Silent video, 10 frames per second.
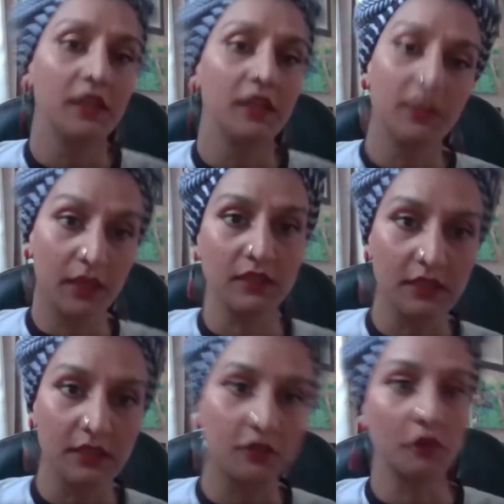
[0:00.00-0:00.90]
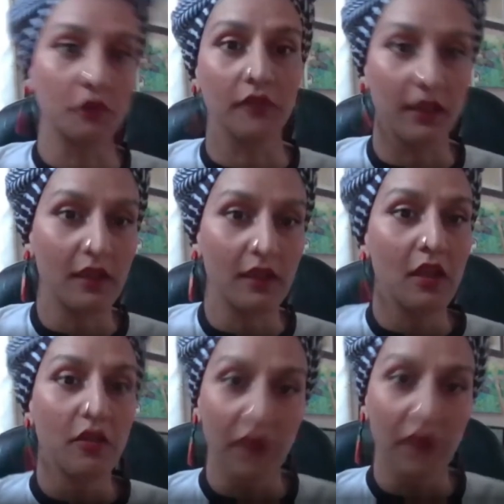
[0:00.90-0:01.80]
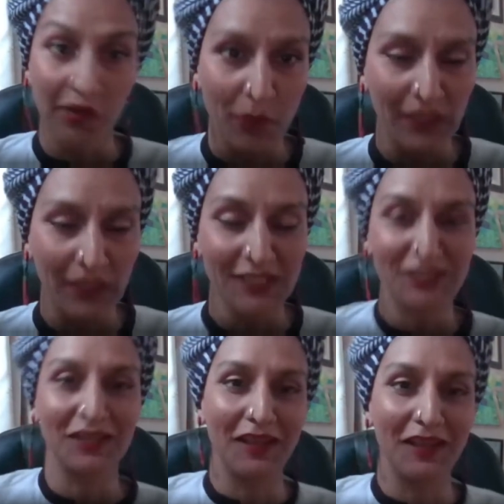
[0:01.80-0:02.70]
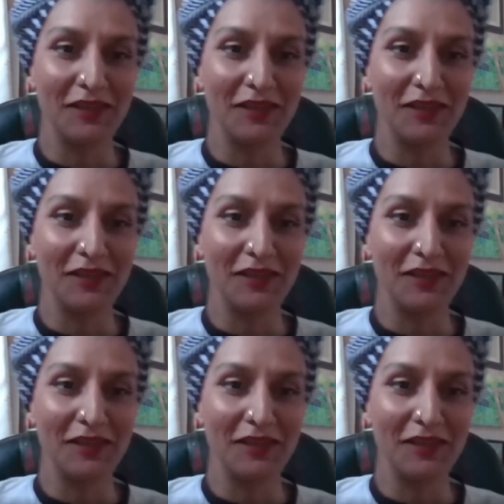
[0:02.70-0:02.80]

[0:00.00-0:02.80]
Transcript: and he makes these sort of like very rebellious uh,